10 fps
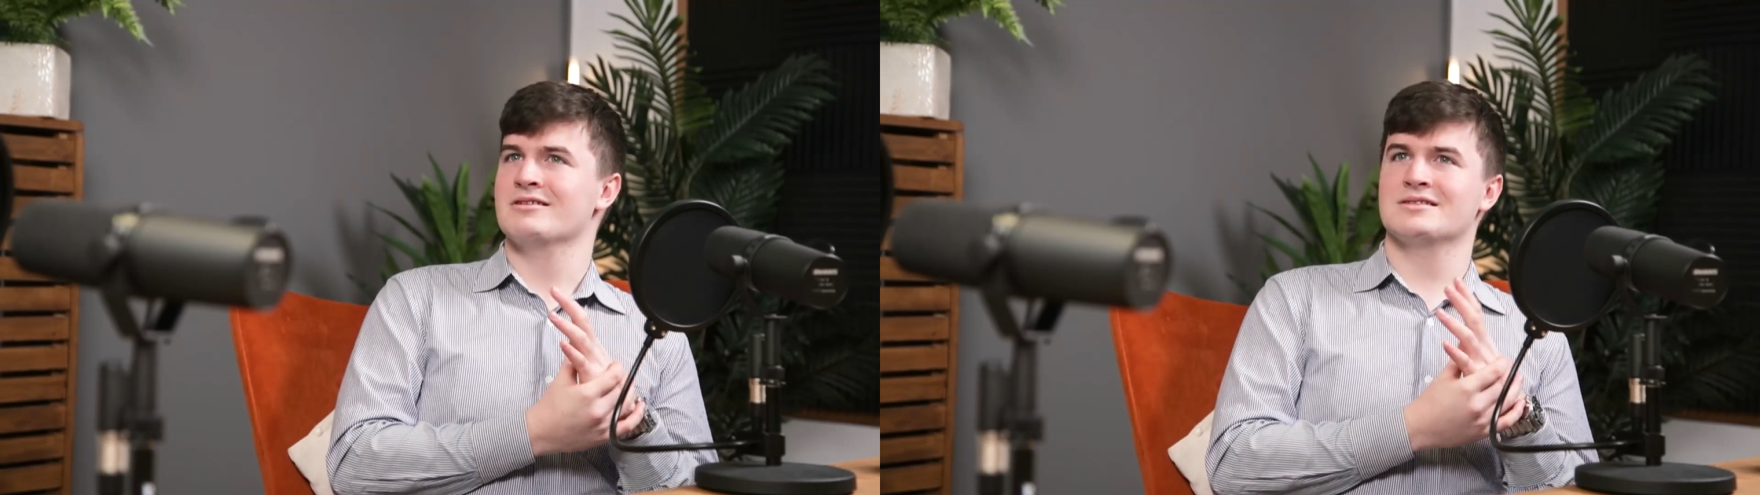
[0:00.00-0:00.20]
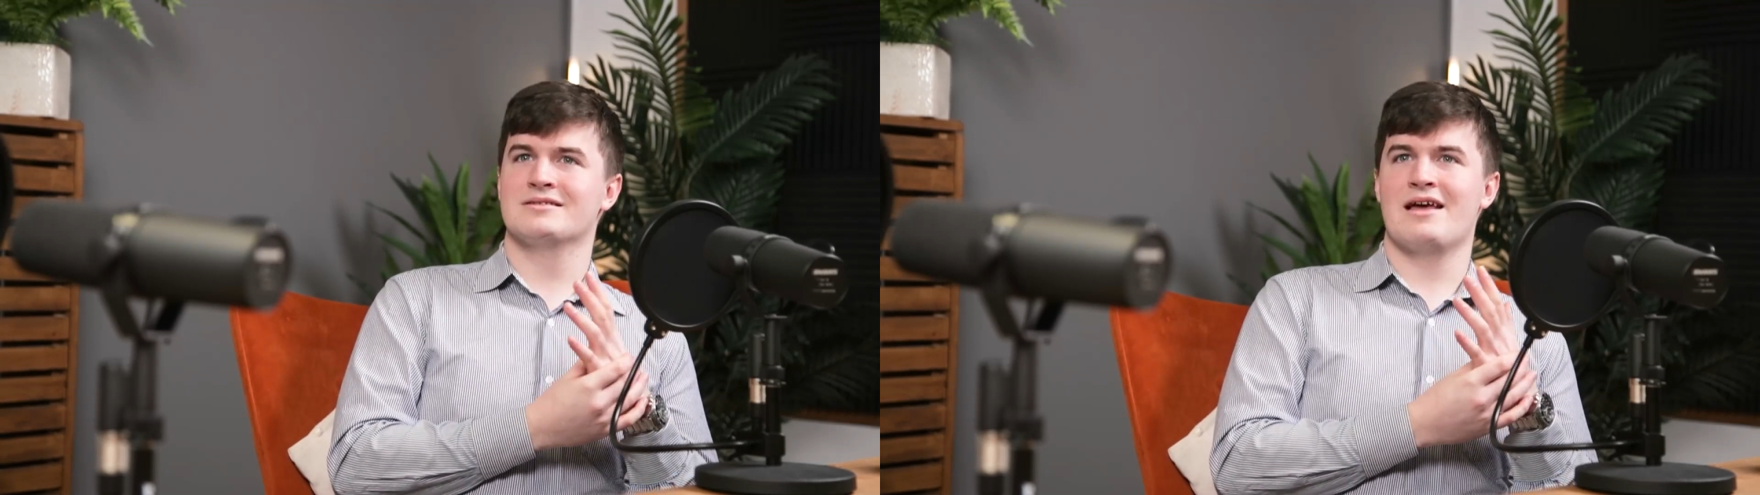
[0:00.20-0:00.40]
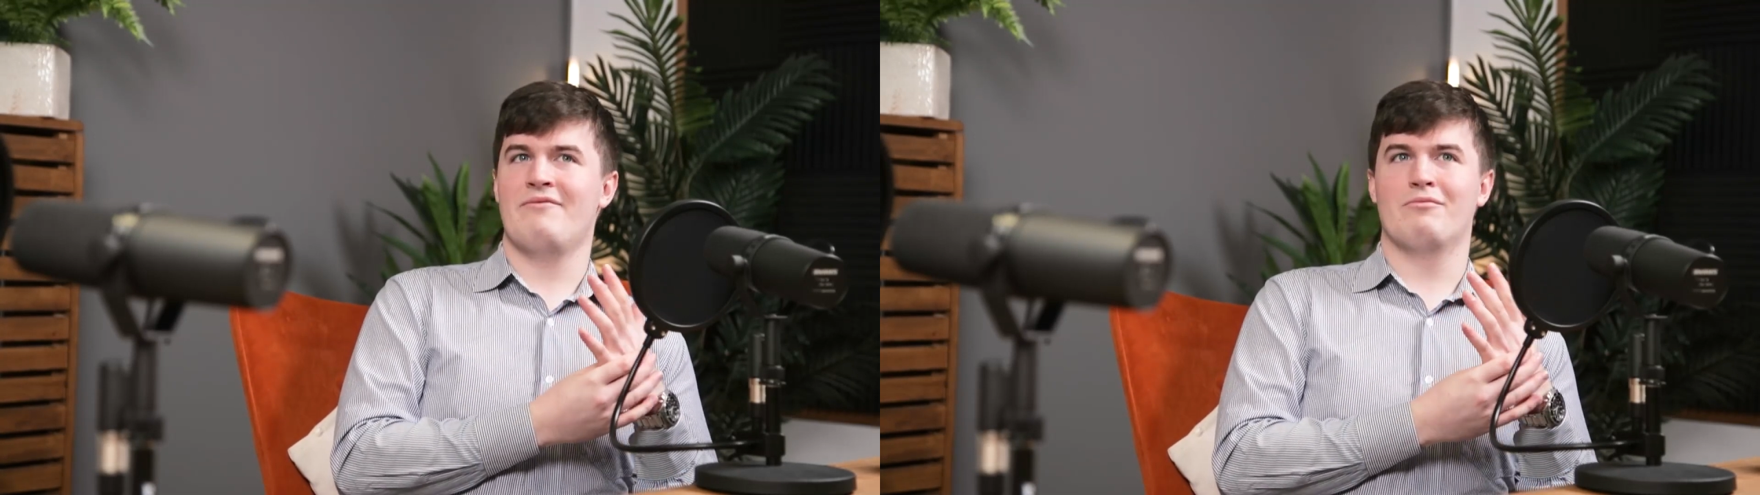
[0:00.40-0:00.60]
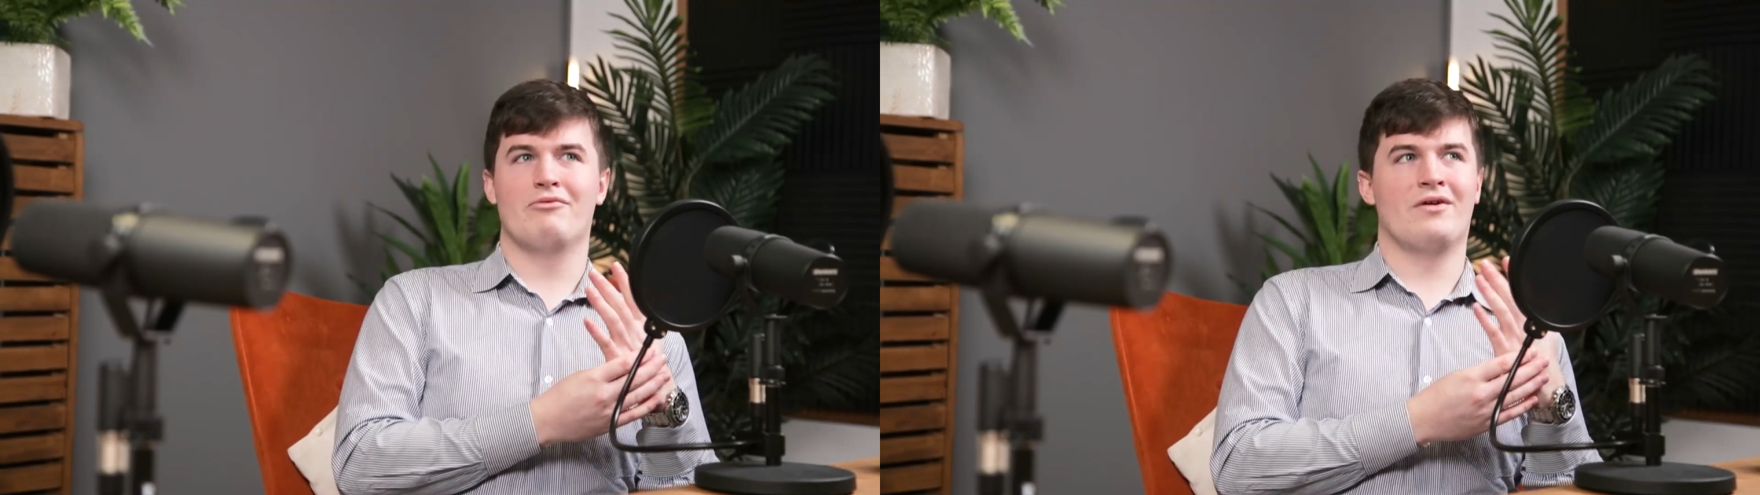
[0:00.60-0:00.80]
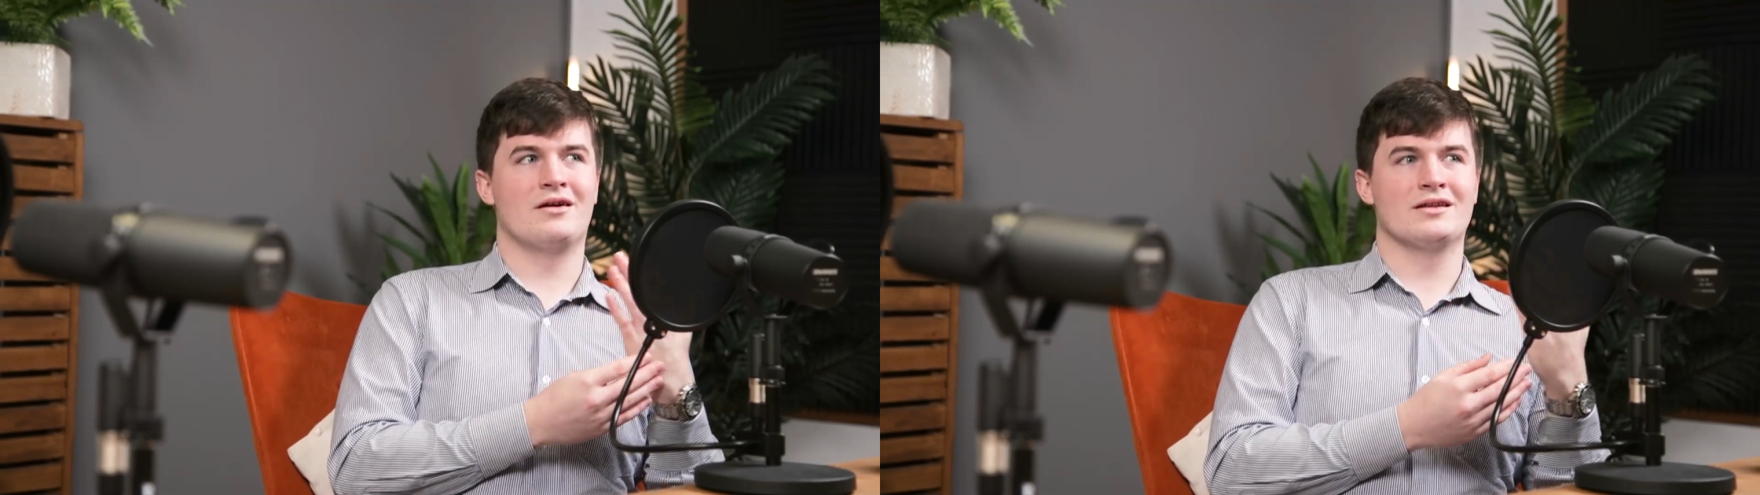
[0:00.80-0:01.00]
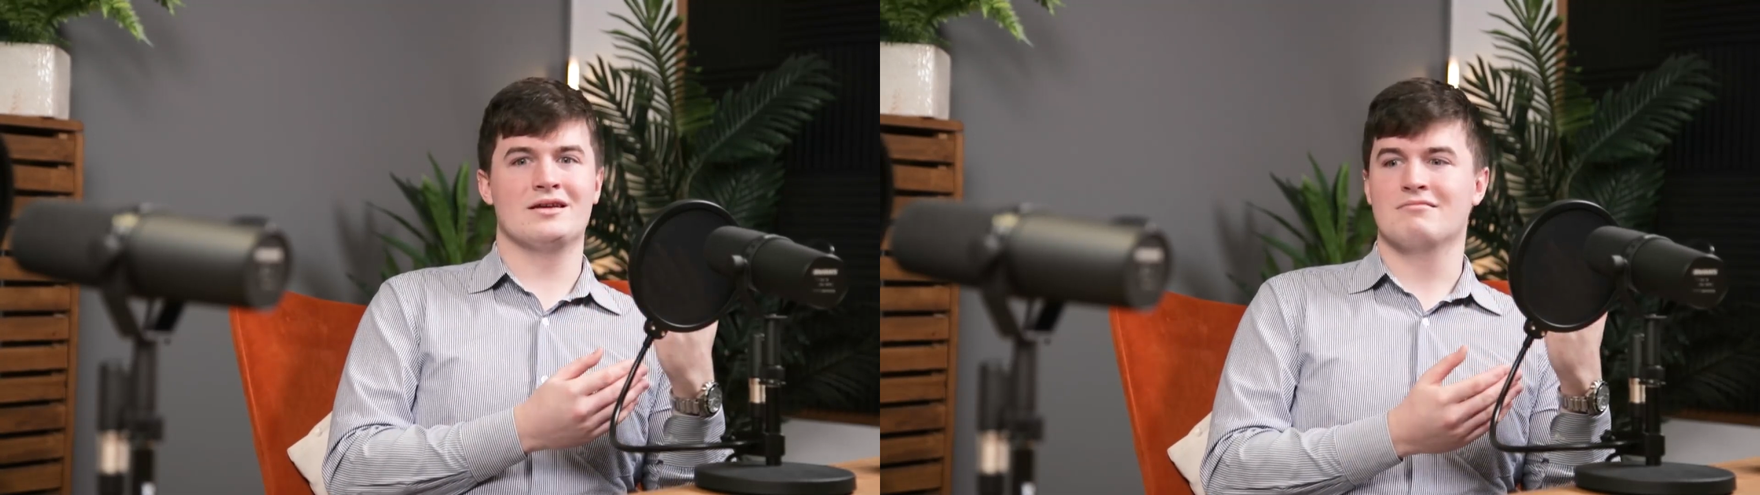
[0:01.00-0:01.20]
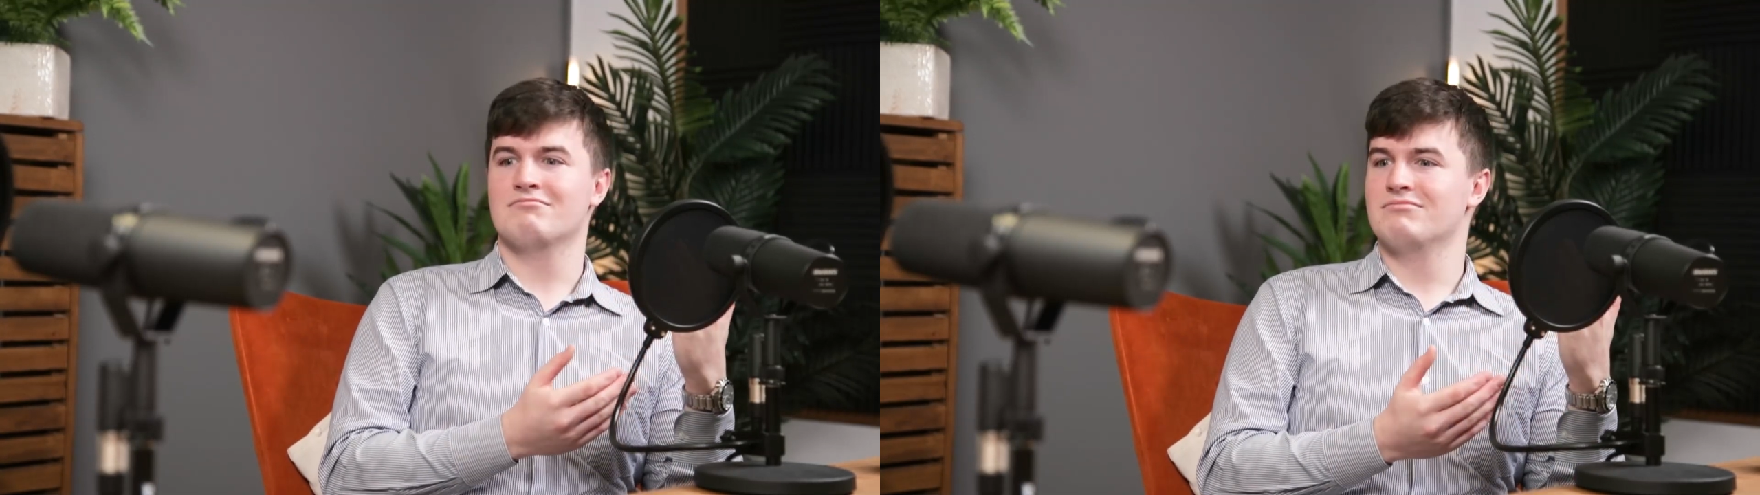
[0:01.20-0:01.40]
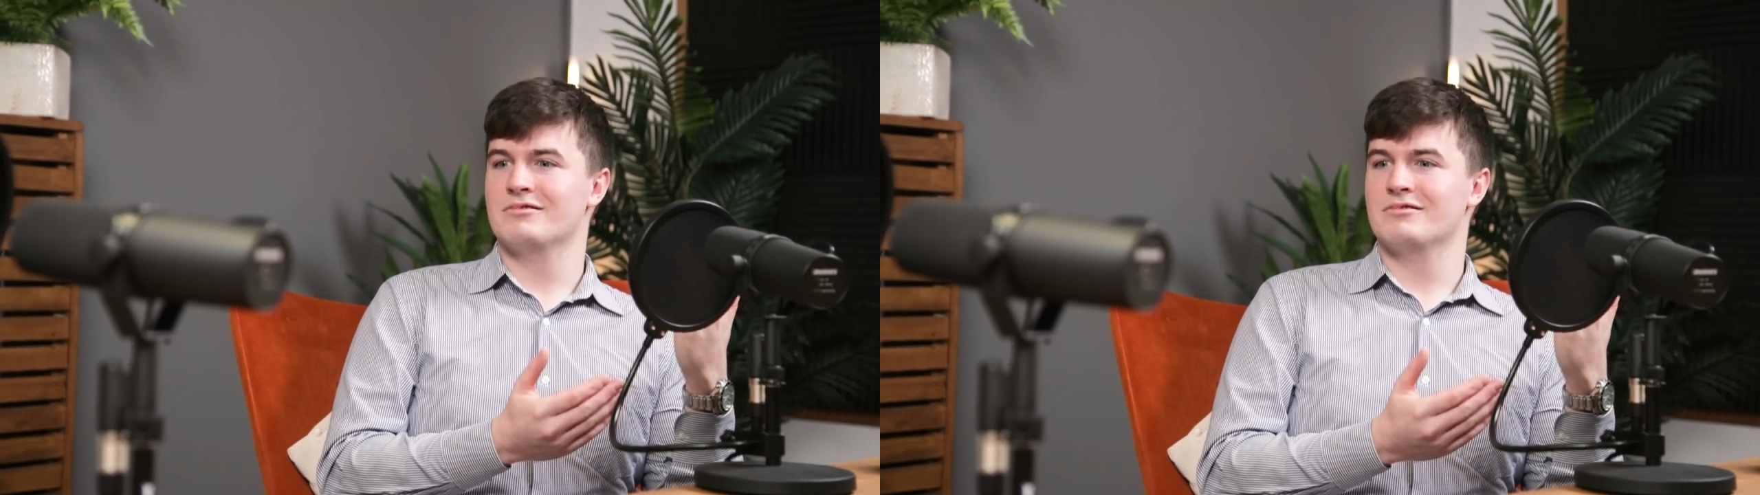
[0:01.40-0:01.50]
He's there for providing,